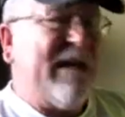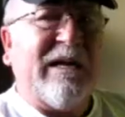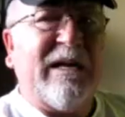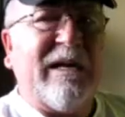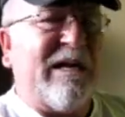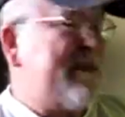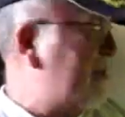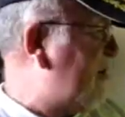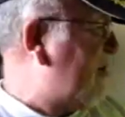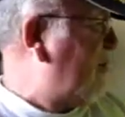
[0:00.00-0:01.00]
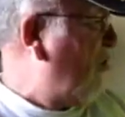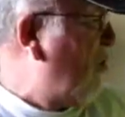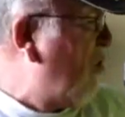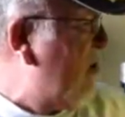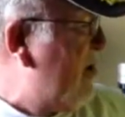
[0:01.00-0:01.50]
some
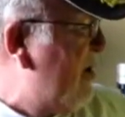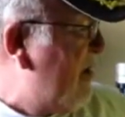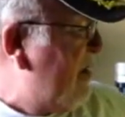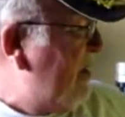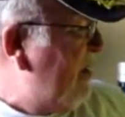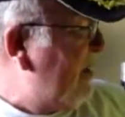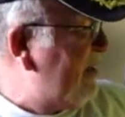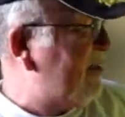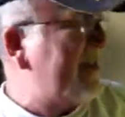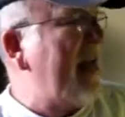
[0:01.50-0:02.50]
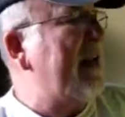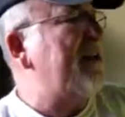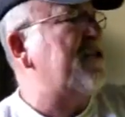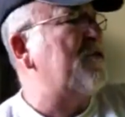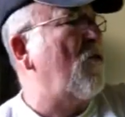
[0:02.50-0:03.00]
more
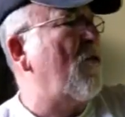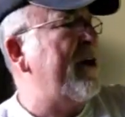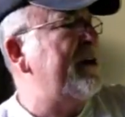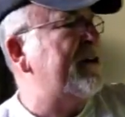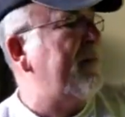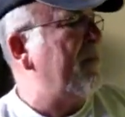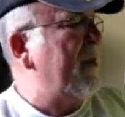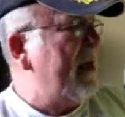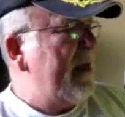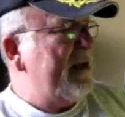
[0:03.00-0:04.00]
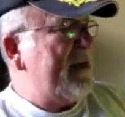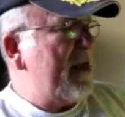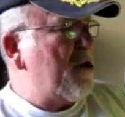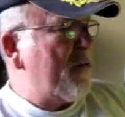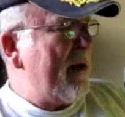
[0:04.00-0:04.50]
sailing stories.
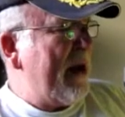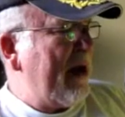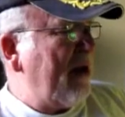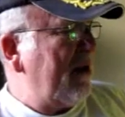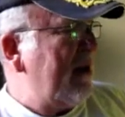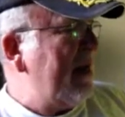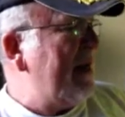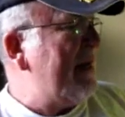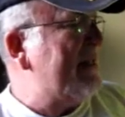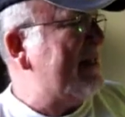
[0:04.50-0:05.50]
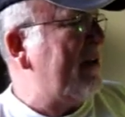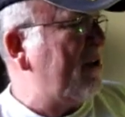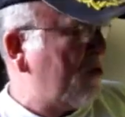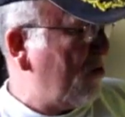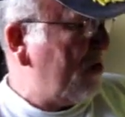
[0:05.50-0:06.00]
Tinkerbell, he sailed
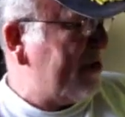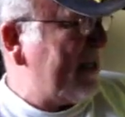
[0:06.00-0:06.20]
across the